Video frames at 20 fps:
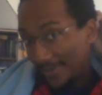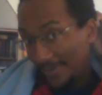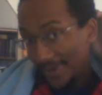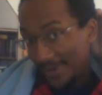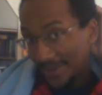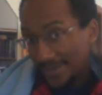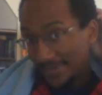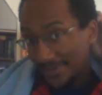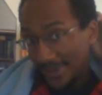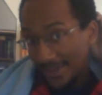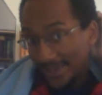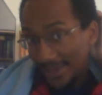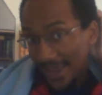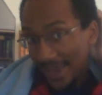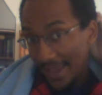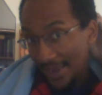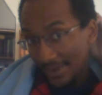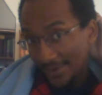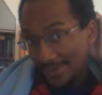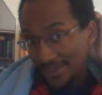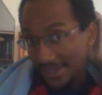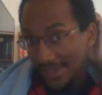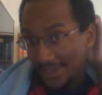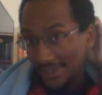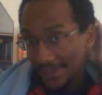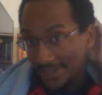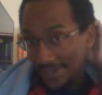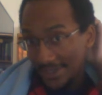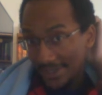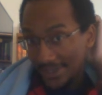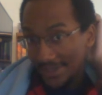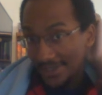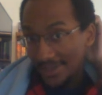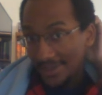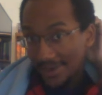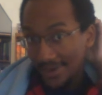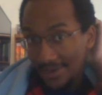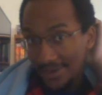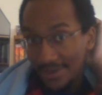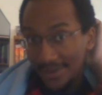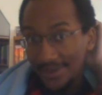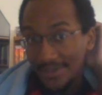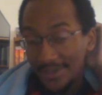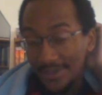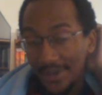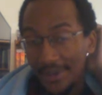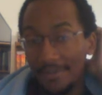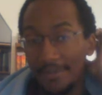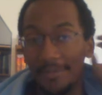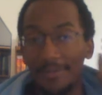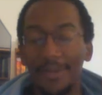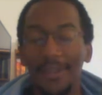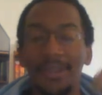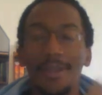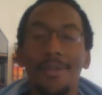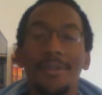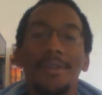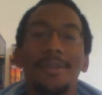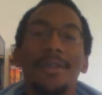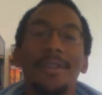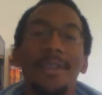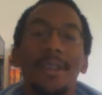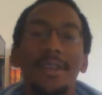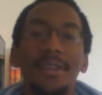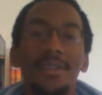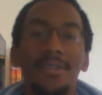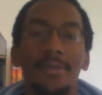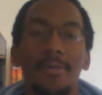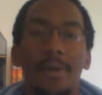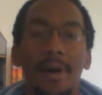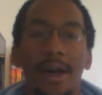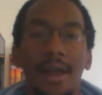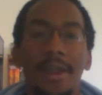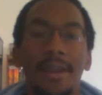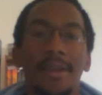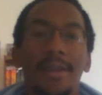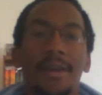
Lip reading: be as many title changes on this card, so I went with Killer Elite Squad.